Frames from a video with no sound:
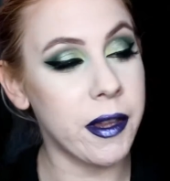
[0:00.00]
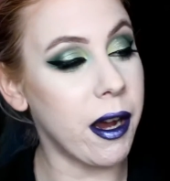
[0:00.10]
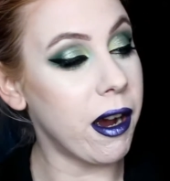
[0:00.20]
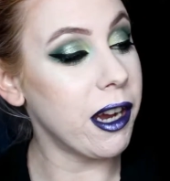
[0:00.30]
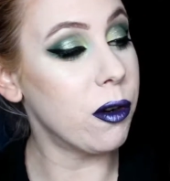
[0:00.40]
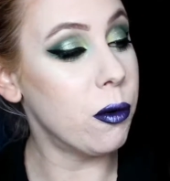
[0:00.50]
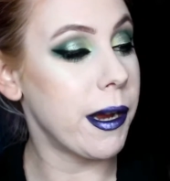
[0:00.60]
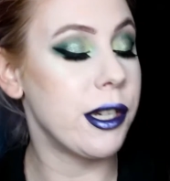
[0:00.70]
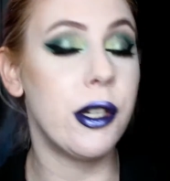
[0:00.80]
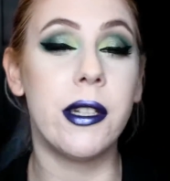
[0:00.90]
Now I
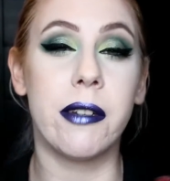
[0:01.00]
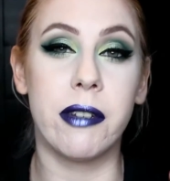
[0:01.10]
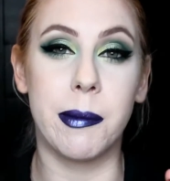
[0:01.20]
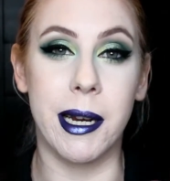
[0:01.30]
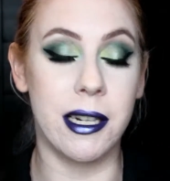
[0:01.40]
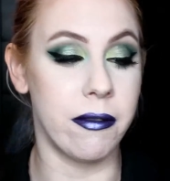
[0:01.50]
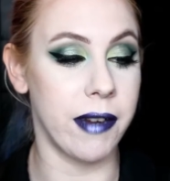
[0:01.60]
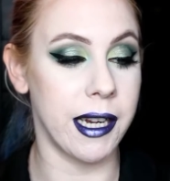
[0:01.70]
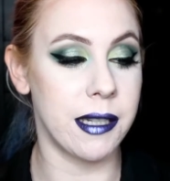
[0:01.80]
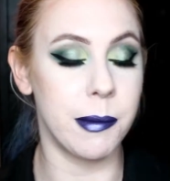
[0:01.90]
always use it for special
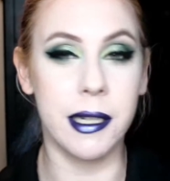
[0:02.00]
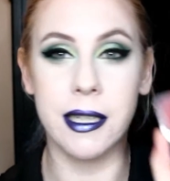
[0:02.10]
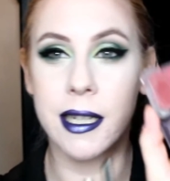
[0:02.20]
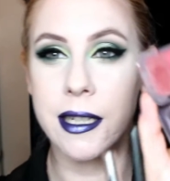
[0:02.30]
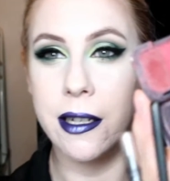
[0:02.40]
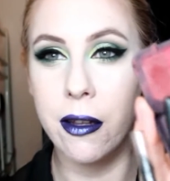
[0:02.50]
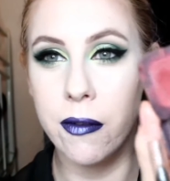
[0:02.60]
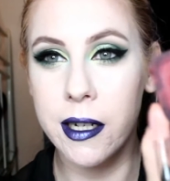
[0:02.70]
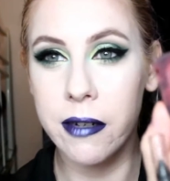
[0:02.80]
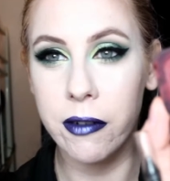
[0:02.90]
effects because there's the
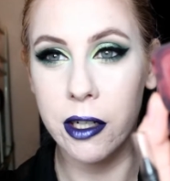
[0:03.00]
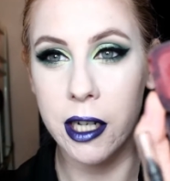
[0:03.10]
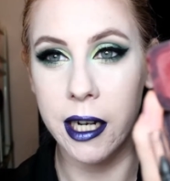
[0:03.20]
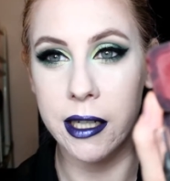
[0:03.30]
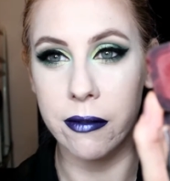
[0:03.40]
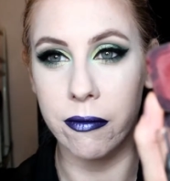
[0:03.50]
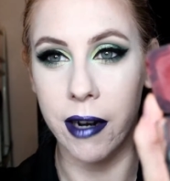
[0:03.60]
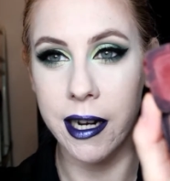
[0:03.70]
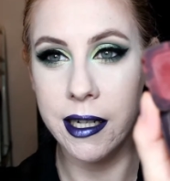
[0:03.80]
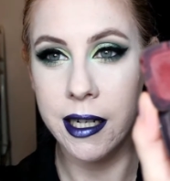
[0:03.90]
three different shades of
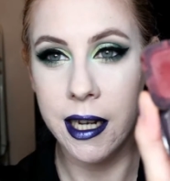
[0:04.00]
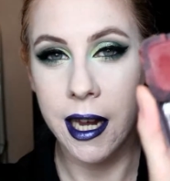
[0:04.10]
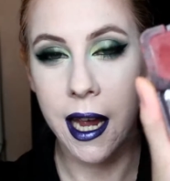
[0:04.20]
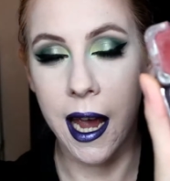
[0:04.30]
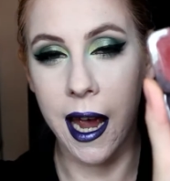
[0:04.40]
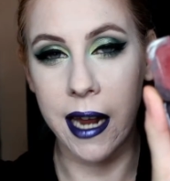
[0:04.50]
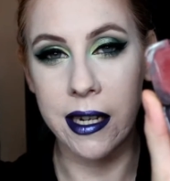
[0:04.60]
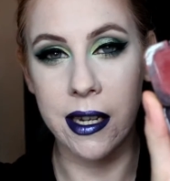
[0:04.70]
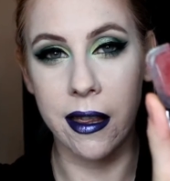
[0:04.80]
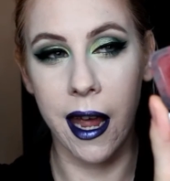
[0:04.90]
red,
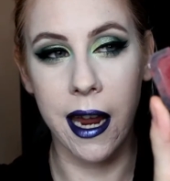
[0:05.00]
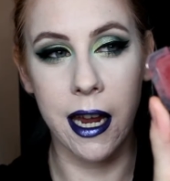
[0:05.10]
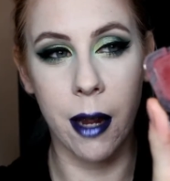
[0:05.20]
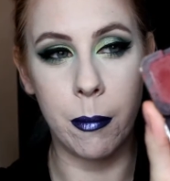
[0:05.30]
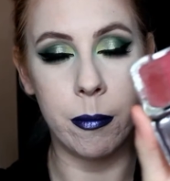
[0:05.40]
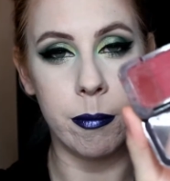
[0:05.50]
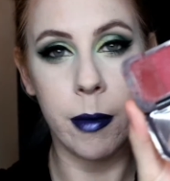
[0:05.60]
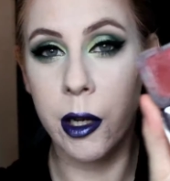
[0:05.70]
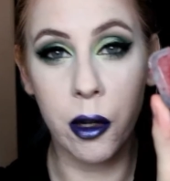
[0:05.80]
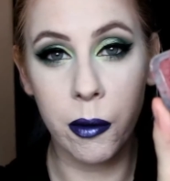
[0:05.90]
and they are
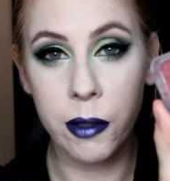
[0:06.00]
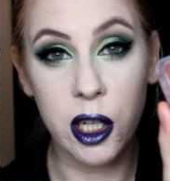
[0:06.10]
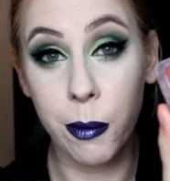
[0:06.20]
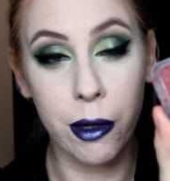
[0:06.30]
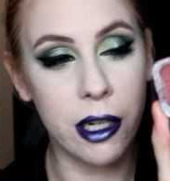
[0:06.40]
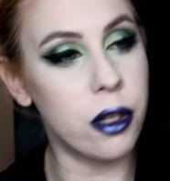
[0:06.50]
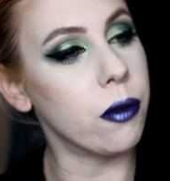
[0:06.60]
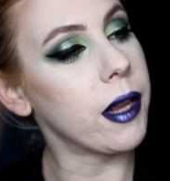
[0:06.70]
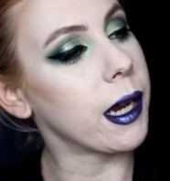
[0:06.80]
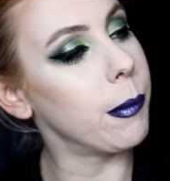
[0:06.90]
not shimmery at
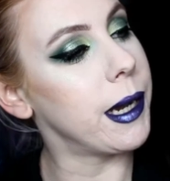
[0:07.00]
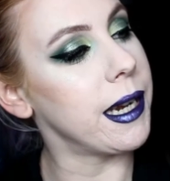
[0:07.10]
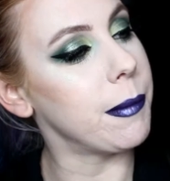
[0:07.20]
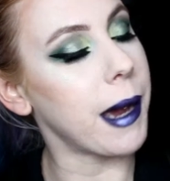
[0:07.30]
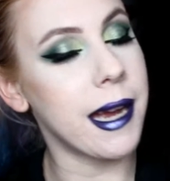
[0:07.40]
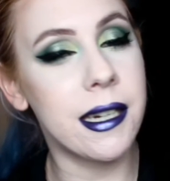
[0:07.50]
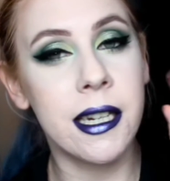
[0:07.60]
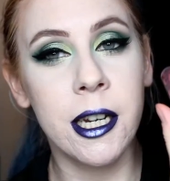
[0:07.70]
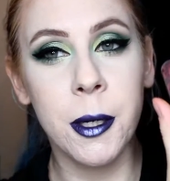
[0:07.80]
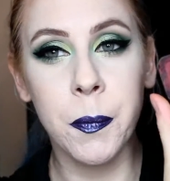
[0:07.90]
all, they're completely matte.